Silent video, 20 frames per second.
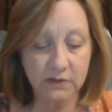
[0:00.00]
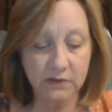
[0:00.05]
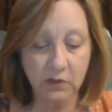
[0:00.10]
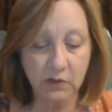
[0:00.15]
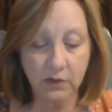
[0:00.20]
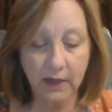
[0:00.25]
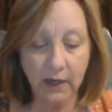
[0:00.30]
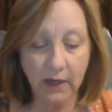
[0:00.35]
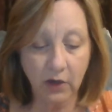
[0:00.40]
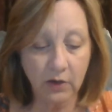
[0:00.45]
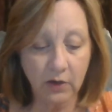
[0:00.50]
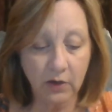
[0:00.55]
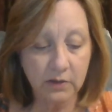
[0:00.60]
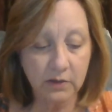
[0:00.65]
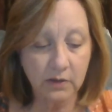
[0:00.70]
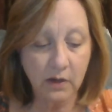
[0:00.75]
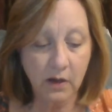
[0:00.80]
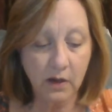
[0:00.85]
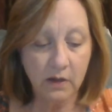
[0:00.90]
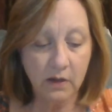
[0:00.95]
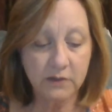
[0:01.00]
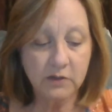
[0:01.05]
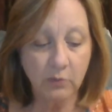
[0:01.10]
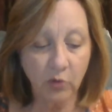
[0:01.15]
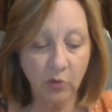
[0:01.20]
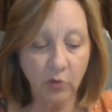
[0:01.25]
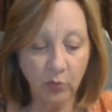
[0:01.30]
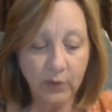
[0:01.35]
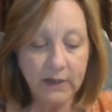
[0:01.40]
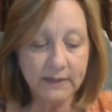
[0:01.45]
So Karen, so
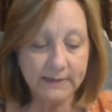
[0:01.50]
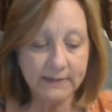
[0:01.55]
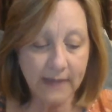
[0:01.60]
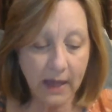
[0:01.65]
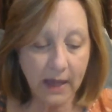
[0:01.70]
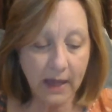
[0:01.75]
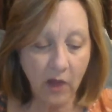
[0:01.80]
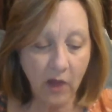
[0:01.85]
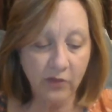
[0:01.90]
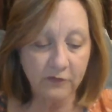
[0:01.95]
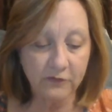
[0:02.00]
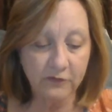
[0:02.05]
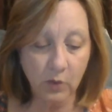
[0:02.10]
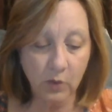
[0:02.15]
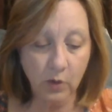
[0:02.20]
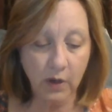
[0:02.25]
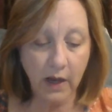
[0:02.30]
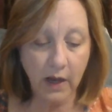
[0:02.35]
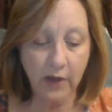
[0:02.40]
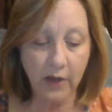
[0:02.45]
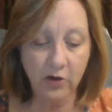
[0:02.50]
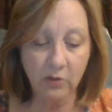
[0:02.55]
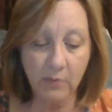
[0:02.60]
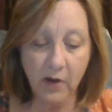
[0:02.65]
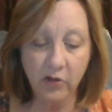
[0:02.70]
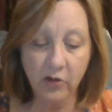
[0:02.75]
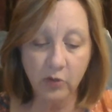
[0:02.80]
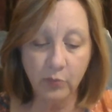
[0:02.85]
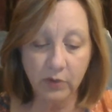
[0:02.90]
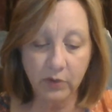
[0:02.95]
Marie sat on the floor and her
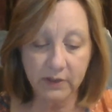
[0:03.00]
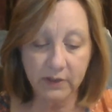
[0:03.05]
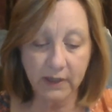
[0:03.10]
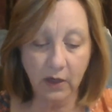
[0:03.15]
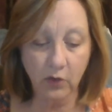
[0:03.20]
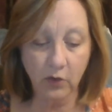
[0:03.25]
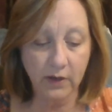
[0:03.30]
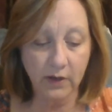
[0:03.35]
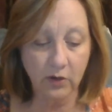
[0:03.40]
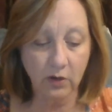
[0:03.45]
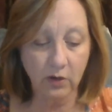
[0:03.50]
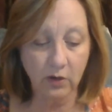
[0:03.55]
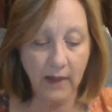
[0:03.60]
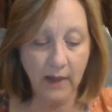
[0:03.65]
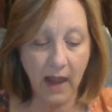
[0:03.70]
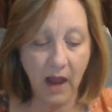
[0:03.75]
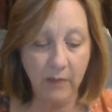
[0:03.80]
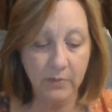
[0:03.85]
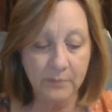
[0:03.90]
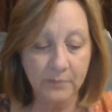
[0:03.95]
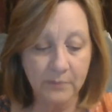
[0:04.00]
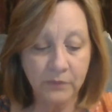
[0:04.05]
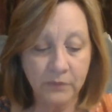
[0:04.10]
mother put Karen in her lap.